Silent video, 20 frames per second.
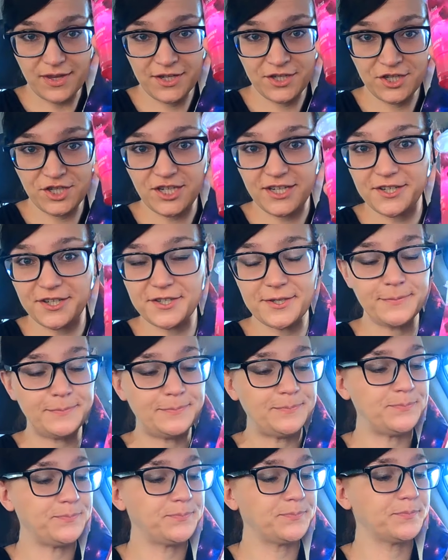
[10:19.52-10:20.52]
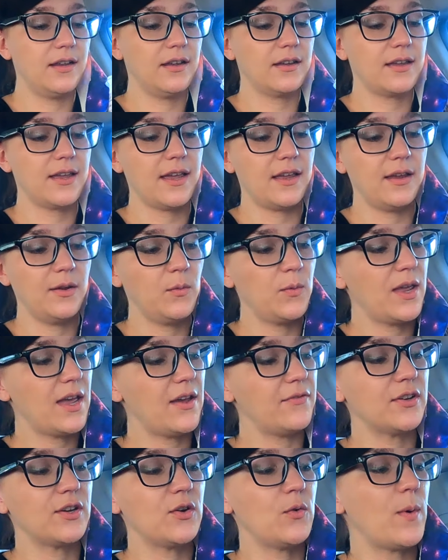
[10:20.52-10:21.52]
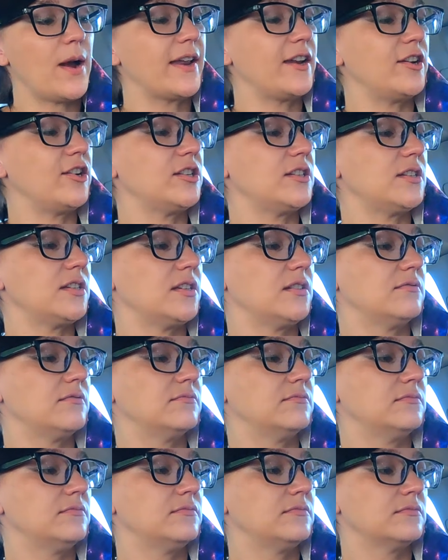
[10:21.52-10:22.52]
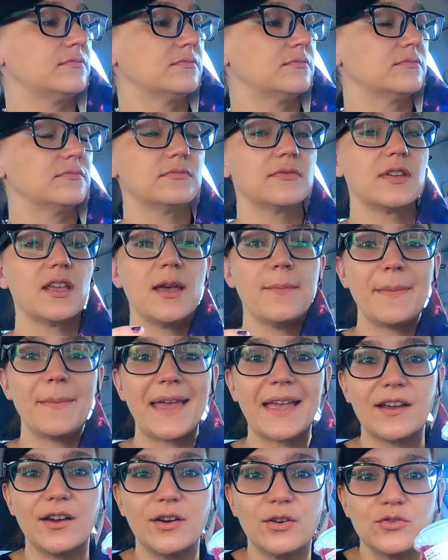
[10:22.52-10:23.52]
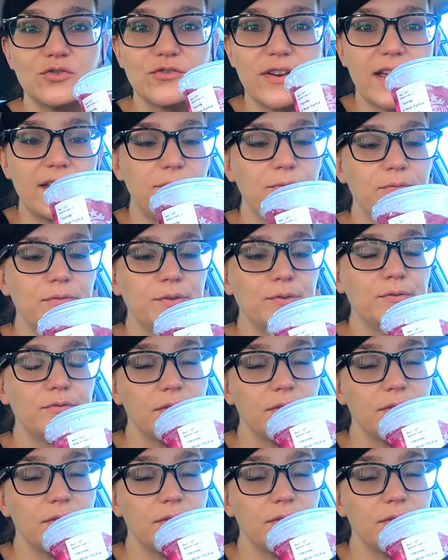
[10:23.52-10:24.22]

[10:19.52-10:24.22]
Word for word: Cheers. Okay, we have acquired a mango dragon fruit